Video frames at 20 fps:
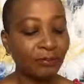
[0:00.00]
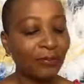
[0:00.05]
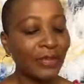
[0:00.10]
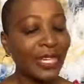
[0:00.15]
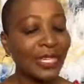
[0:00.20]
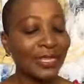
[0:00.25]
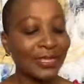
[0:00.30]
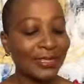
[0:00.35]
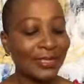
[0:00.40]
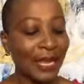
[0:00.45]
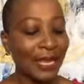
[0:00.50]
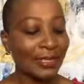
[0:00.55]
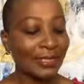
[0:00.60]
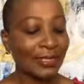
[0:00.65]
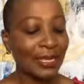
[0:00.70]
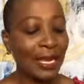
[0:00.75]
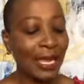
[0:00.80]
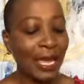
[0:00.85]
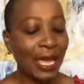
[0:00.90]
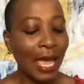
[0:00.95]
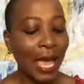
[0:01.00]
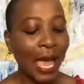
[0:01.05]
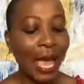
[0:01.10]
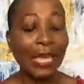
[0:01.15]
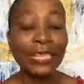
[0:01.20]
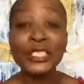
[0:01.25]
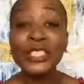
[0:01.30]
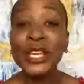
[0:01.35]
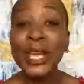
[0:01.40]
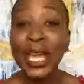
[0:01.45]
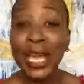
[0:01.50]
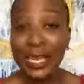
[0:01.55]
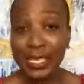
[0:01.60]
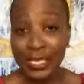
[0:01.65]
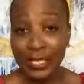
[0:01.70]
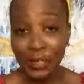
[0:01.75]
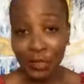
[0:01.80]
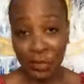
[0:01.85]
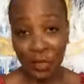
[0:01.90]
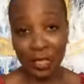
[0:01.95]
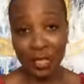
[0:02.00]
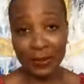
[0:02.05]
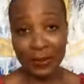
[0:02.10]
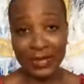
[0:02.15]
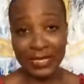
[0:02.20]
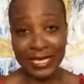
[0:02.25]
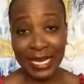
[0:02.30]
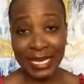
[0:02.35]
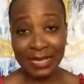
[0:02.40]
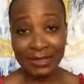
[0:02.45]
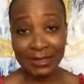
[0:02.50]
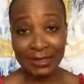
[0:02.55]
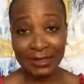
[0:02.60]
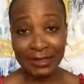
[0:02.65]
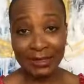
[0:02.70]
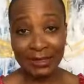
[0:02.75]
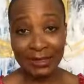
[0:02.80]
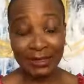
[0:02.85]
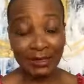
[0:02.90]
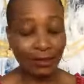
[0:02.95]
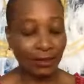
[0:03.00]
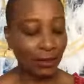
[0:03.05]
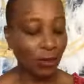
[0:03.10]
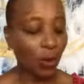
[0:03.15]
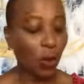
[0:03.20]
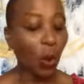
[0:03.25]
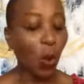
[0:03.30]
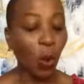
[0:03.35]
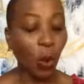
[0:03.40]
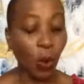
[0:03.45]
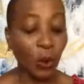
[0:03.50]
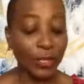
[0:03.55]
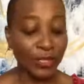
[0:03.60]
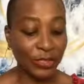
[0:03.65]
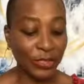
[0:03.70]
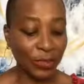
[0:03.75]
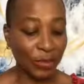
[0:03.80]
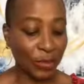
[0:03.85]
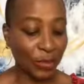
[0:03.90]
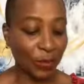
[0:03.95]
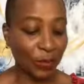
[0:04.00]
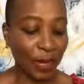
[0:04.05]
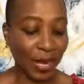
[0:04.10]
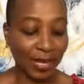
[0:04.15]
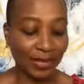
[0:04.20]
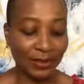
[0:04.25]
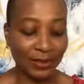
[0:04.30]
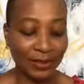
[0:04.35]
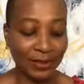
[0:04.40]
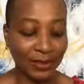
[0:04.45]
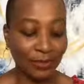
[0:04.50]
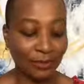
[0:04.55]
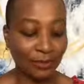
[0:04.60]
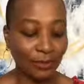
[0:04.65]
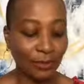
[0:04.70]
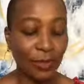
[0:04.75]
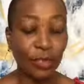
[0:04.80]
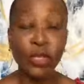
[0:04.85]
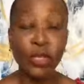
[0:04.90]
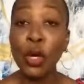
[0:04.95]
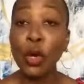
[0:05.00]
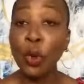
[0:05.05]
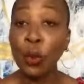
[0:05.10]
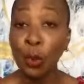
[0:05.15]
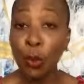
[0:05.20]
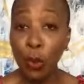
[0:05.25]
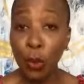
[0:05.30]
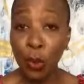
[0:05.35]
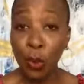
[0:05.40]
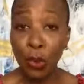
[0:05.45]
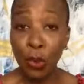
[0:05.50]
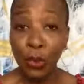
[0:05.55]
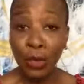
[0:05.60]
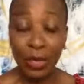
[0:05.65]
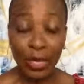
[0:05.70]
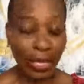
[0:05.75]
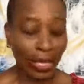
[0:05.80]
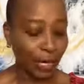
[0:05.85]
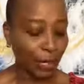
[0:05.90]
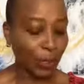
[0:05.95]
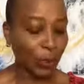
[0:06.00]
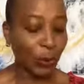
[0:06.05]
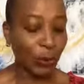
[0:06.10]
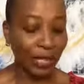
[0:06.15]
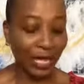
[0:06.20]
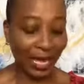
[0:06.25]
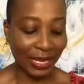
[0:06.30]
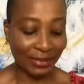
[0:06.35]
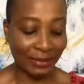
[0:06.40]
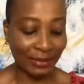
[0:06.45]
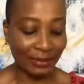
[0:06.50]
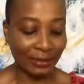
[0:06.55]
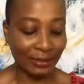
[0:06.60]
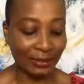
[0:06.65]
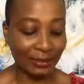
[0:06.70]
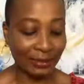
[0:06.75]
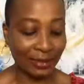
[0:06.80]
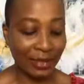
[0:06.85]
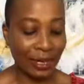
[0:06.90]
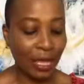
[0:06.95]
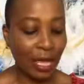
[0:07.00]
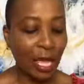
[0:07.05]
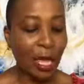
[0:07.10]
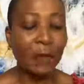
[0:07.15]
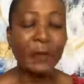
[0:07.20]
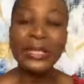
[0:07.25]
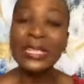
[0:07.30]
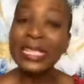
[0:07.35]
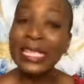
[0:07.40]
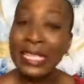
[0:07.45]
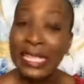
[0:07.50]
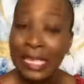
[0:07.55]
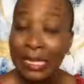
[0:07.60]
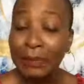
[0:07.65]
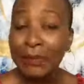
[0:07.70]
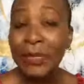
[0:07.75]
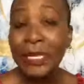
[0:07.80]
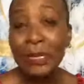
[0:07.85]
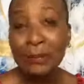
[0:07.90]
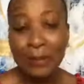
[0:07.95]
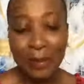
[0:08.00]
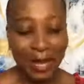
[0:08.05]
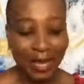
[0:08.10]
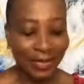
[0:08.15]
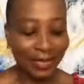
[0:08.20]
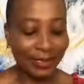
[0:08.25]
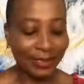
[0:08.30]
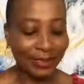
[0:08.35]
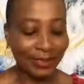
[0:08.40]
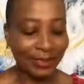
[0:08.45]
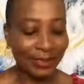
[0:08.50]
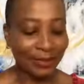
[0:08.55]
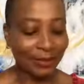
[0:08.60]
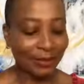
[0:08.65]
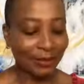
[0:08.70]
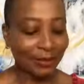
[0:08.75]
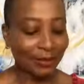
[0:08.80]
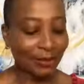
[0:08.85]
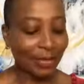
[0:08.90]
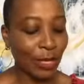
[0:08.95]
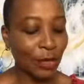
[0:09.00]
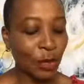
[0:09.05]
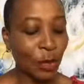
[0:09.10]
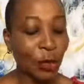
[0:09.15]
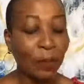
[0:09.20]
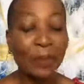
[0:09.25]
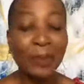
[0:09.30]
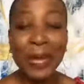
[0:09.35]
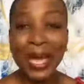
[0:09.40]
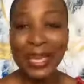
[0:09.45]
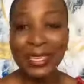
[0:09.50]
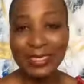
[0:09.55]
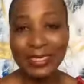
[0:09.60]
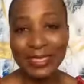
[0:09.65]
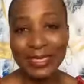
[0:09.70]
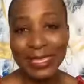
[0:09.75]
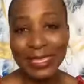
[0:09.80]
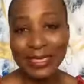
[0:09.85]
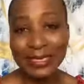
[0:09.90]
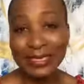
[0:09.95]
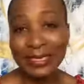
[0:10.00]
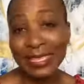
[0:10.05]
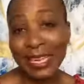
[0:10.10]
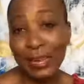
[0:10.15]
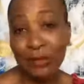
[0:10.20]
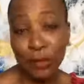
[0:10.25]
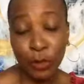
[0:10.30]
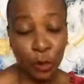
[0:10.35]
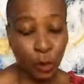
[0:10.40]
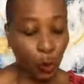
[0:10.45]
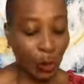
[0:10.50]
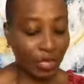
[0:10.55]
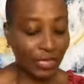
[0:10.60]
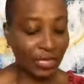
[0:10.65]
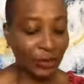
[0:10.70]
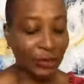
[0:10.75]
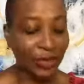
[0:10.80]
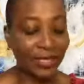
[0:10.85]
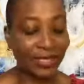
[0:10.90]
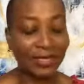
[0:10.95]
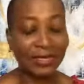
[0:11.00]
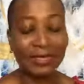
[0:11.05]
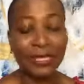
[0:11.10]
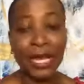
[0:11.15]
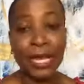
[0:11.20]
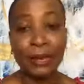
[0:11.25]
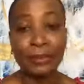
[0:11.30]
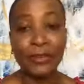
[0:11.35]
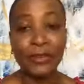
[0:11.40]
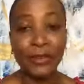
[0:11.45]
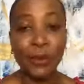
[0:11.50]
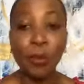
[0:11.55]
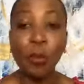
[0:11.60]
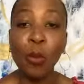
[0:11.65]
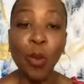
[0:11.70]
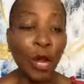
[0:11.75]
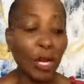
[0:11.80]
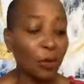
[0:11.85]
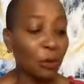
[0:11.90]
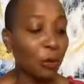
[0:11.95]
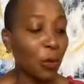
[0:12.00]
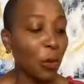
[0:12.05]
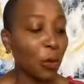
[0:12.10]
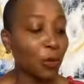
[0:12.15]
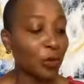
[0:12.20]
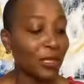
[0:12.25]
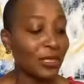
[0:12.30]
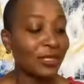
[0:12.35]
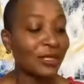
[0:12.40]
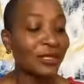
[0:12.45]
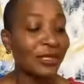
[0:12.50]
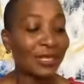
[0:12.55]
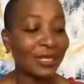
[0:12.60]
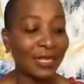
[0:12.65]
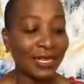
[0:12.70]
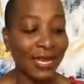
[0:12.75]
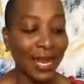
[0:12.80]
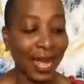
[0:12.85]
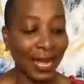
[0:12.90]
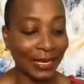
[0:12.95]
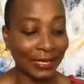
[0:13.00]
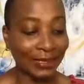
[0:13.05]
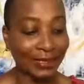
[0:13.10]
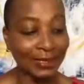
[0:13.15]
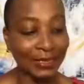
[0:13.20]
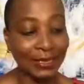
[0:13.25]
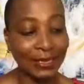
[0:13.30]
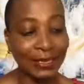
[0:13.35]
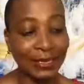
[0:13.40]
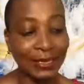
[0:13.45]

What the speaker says: He says, under any circumstances, always do your best, no more and no less. But keep in mind that your best is never going to be the same from one moment to the next.